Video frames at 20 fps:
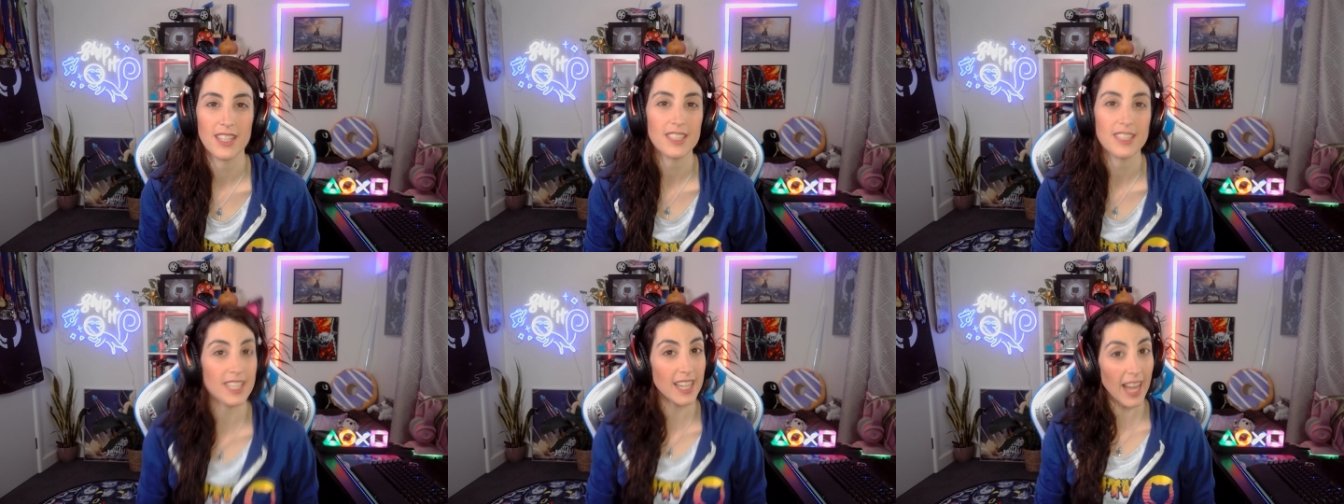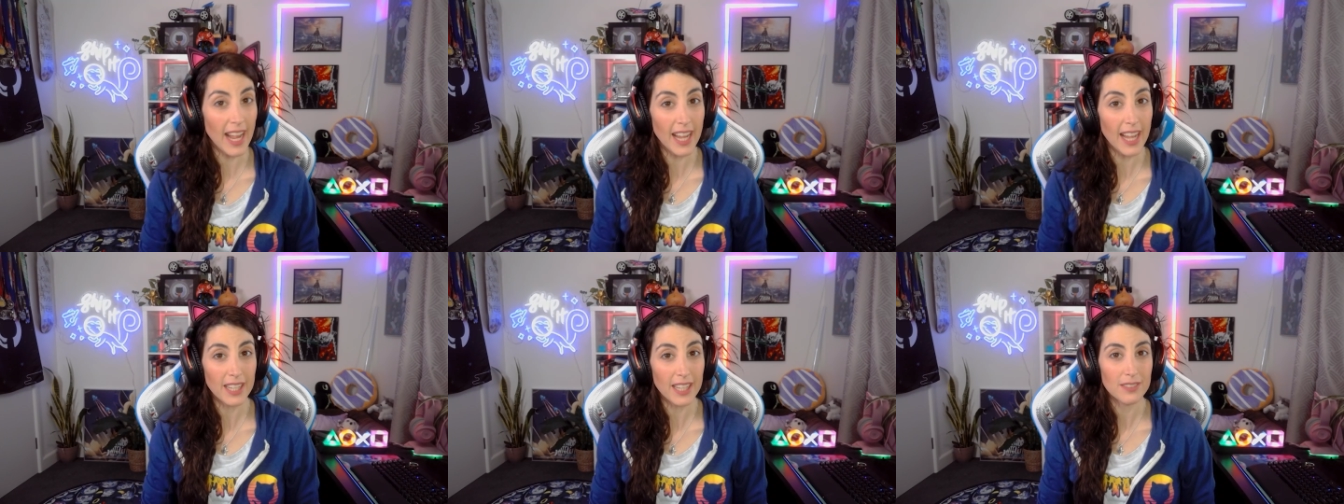
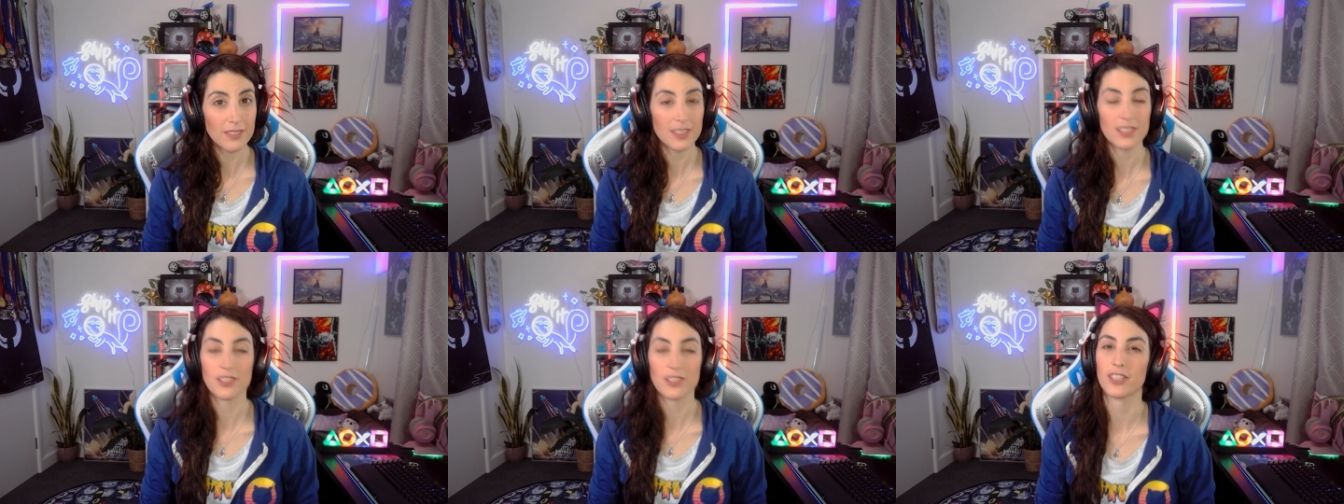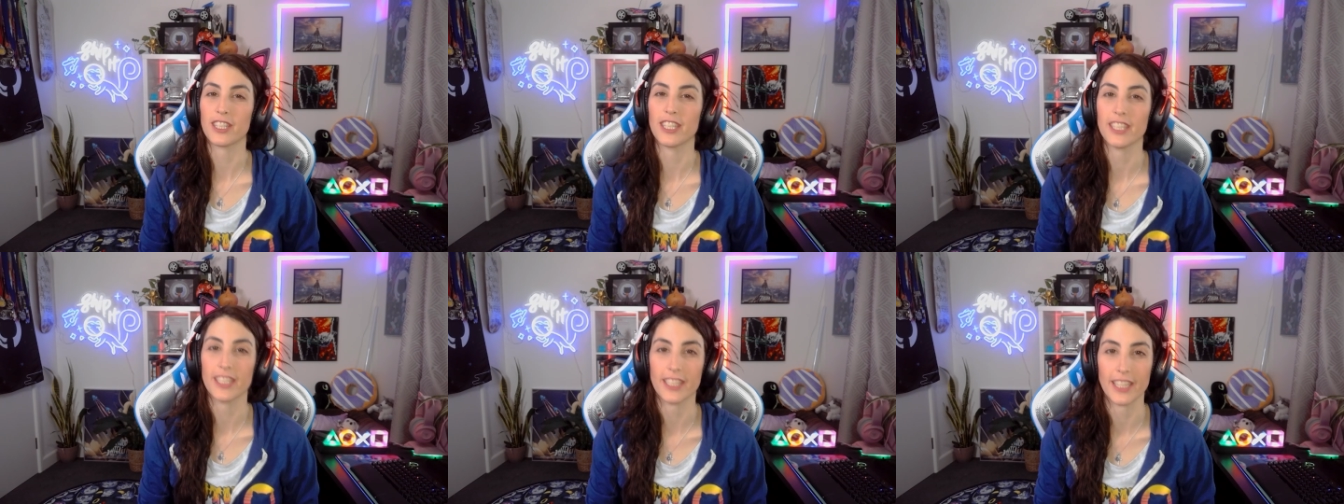Today we're
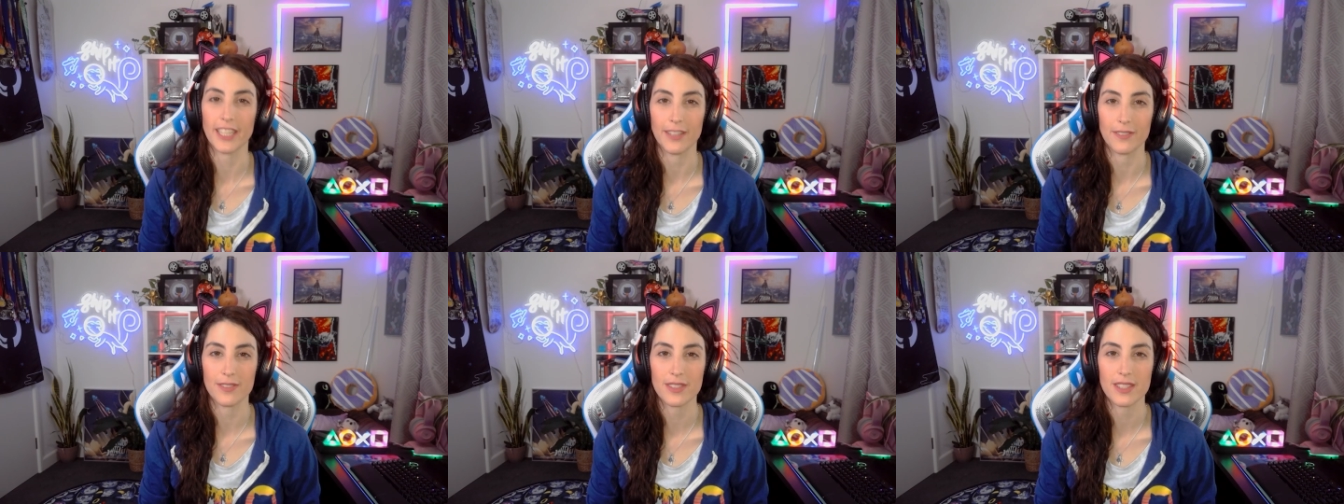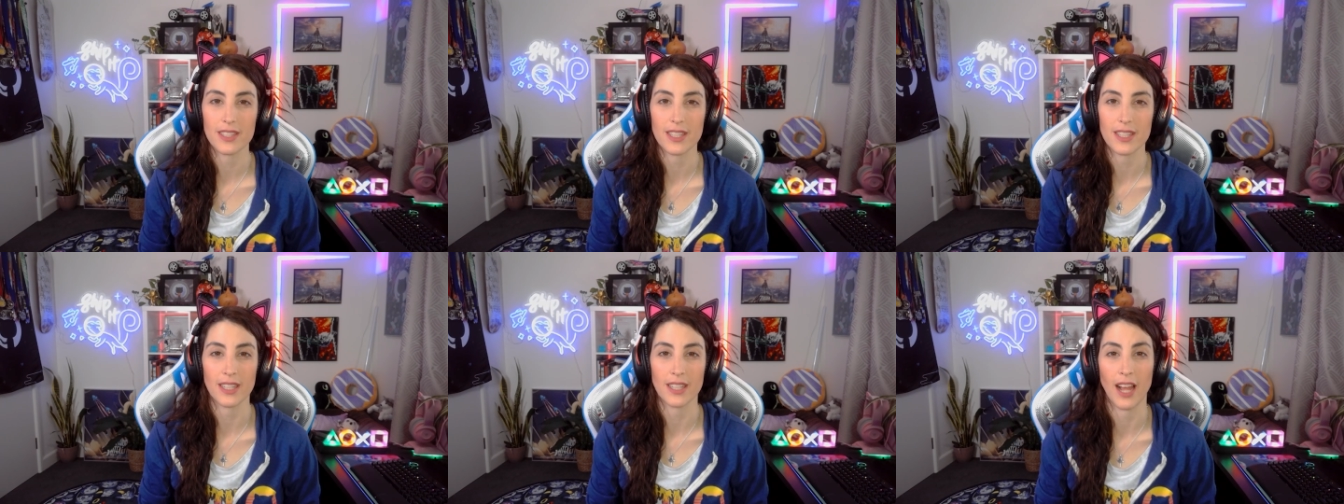talking
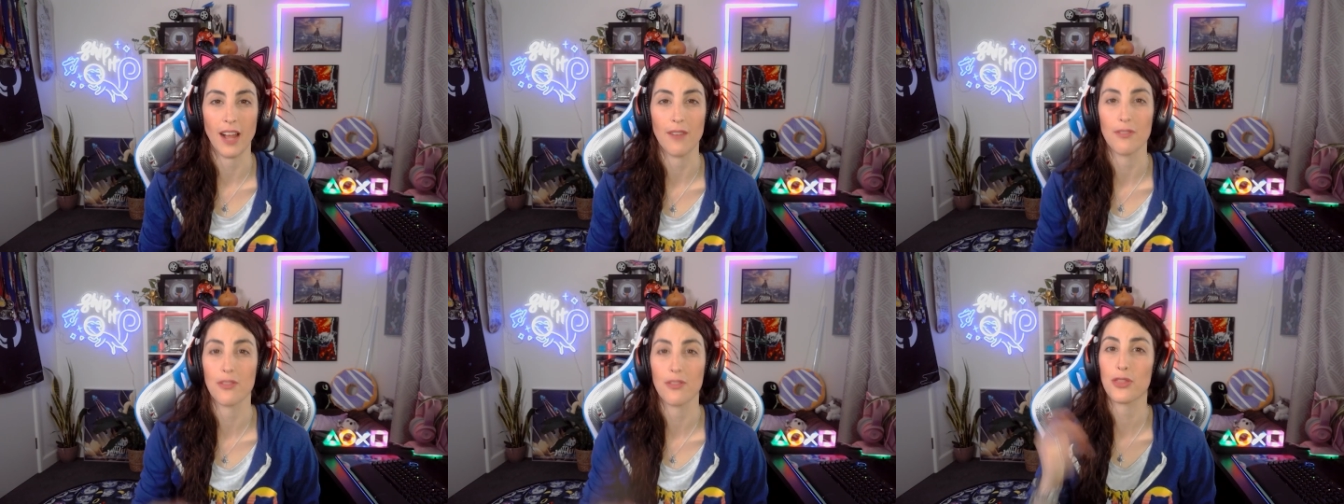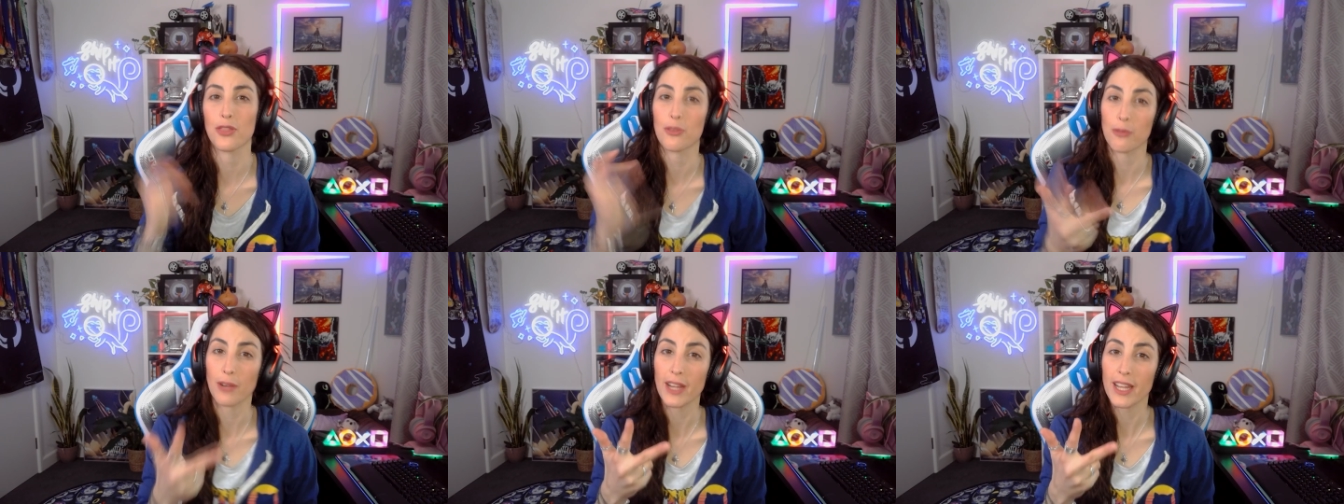GIFs, and I have
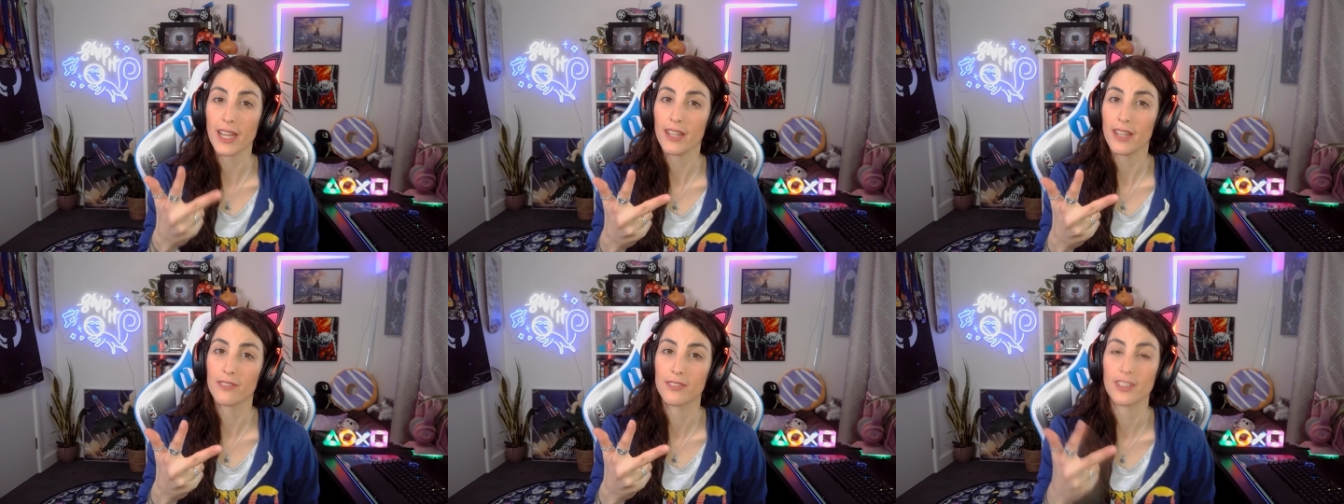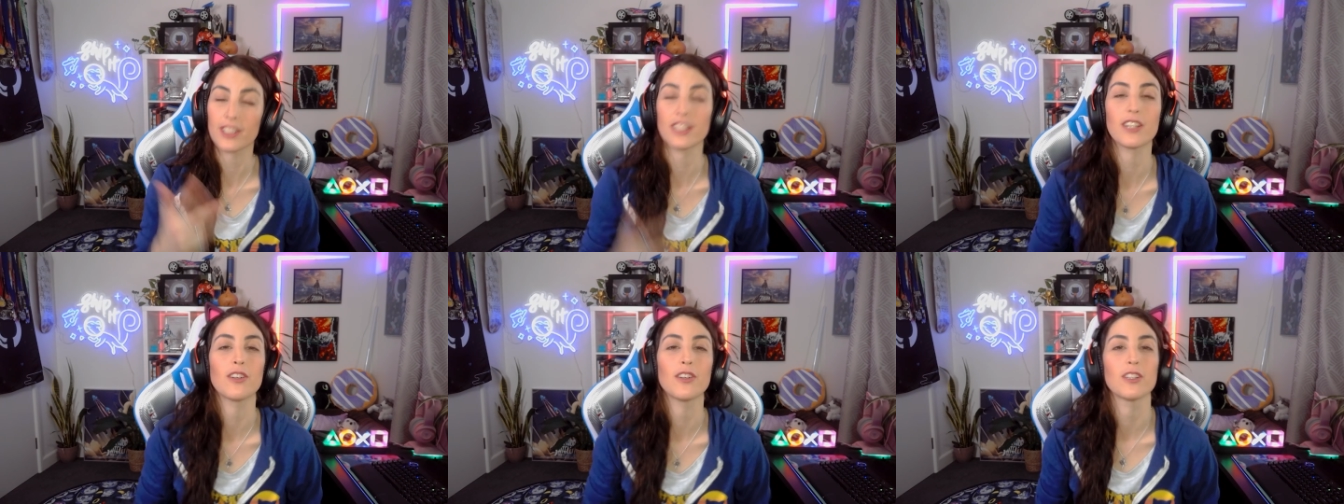three
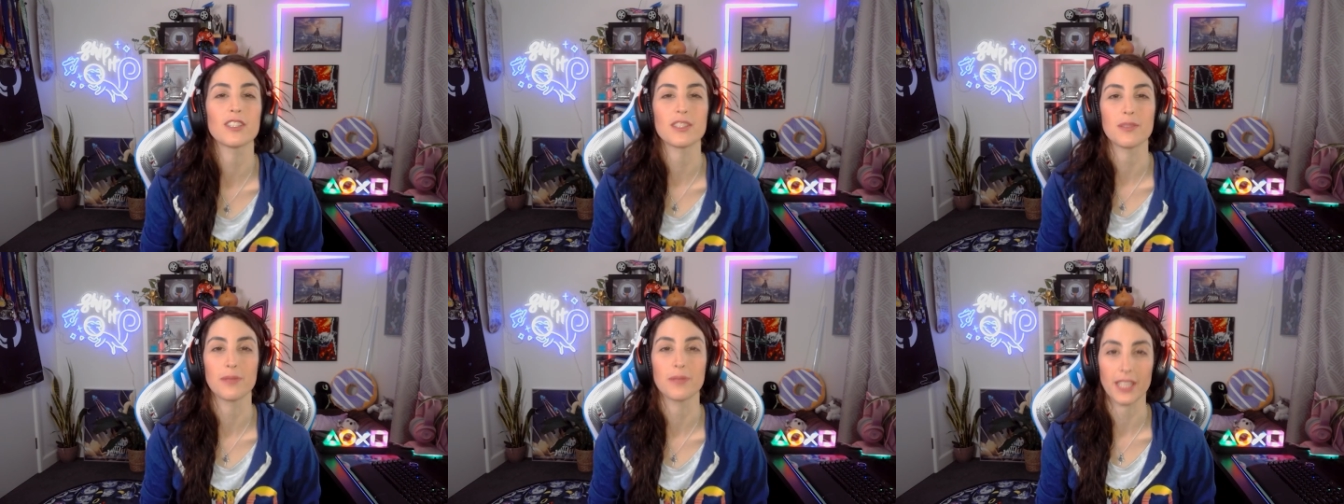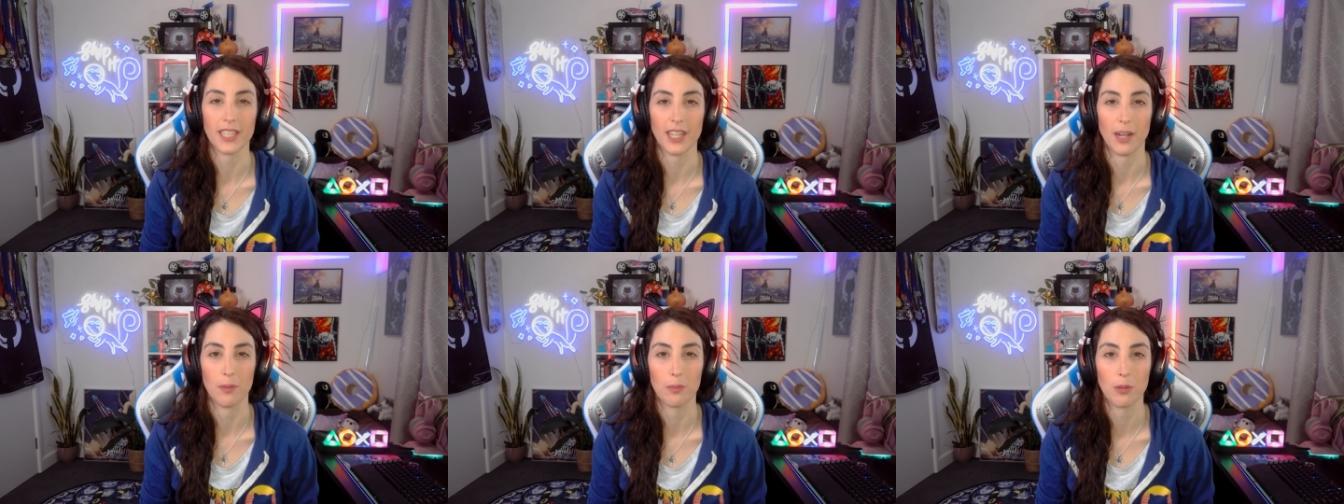really awesome
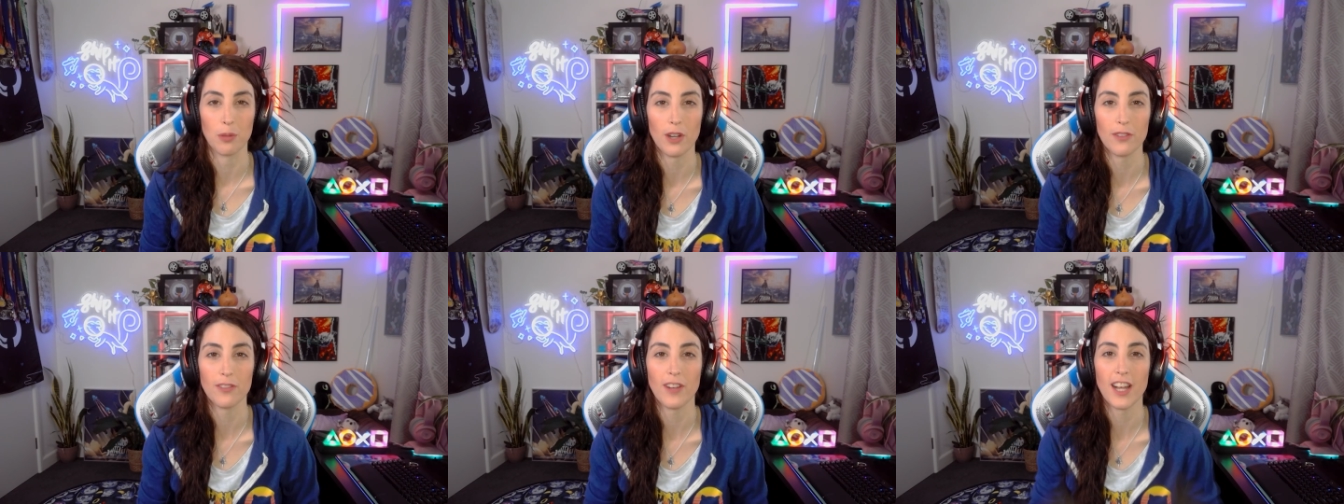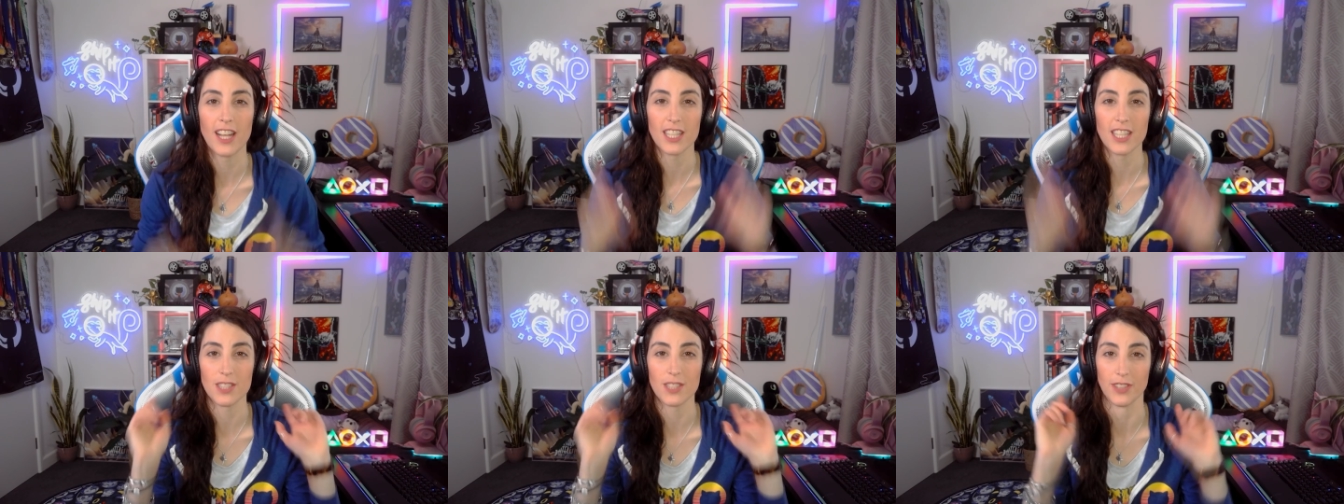GitHub
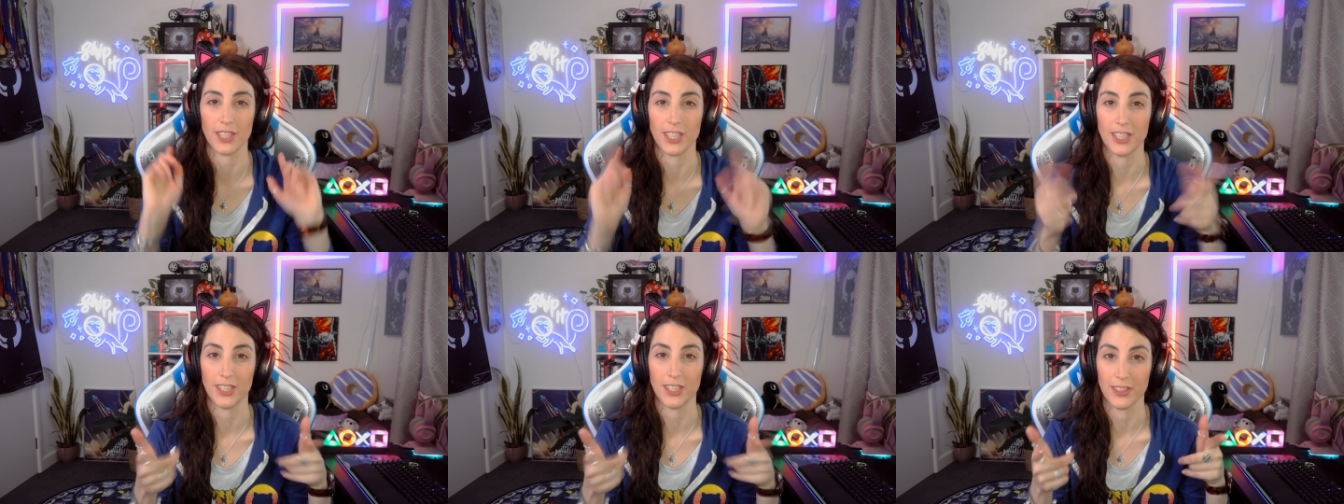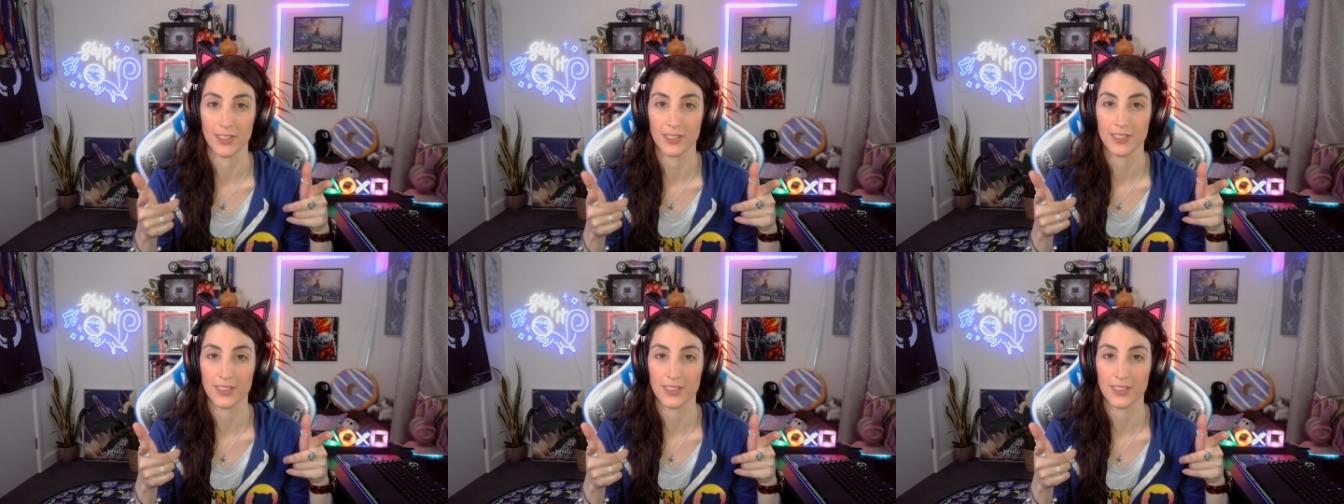profiles for you.